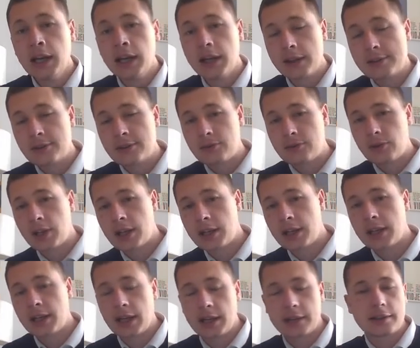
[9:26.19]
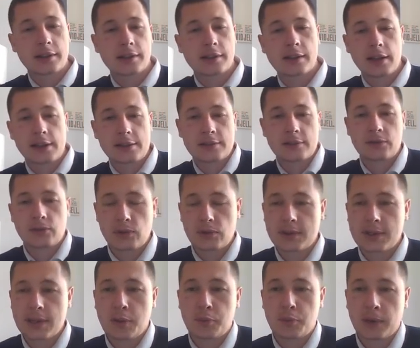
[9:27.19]
It's tricky and it doesn't
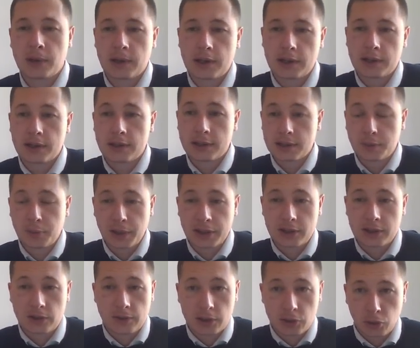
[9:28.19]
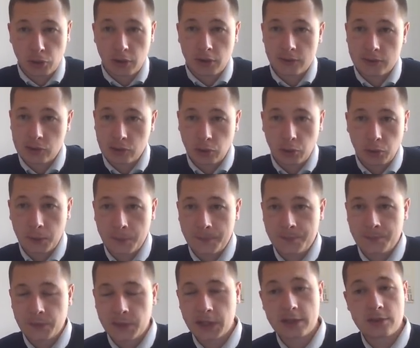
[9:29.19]
resemble the Petrov at all, so
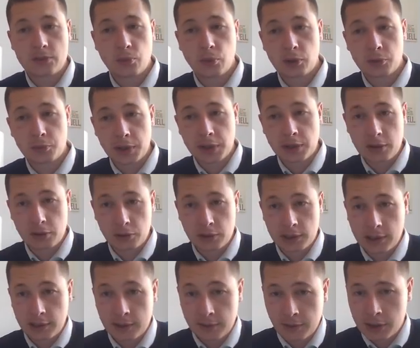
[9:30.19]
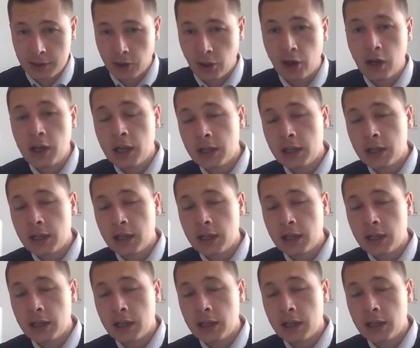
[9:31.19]
this won't be included in the video.